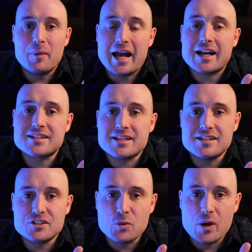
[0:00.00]

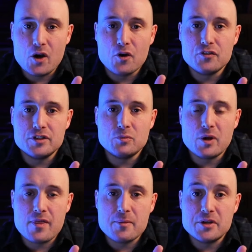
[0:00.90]
Access is quite often
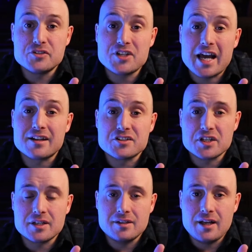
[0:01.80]
one of the most
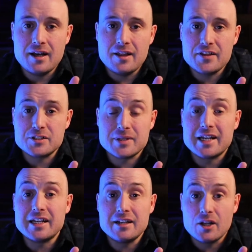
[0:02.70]
challenging things with
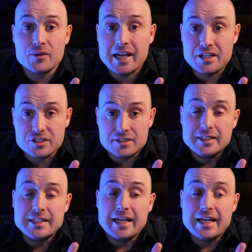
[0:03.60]
any location,